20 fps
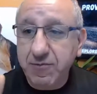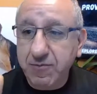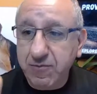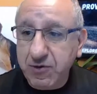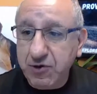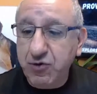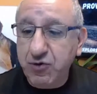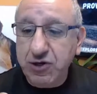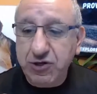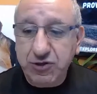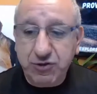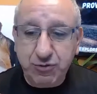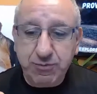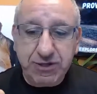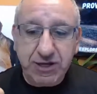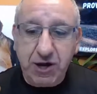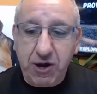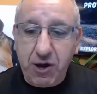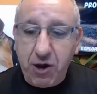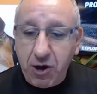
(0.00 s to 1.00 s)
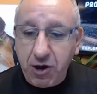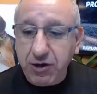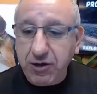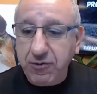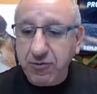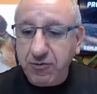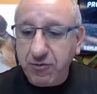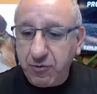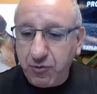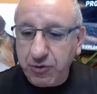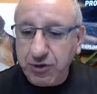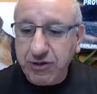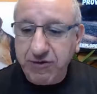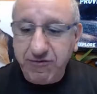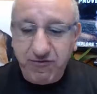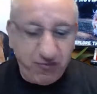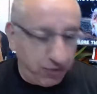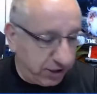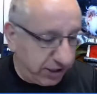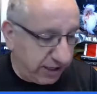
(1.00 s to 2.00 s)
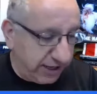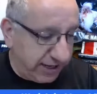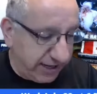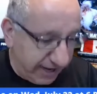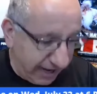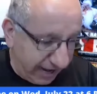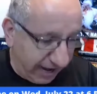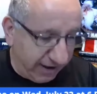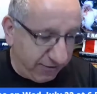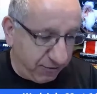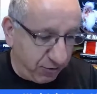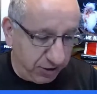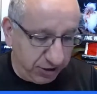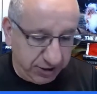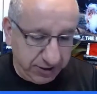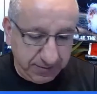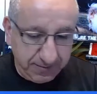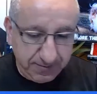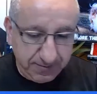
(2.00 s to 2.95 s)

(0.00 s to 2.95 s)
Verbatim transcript: we're going to be on only for an hour.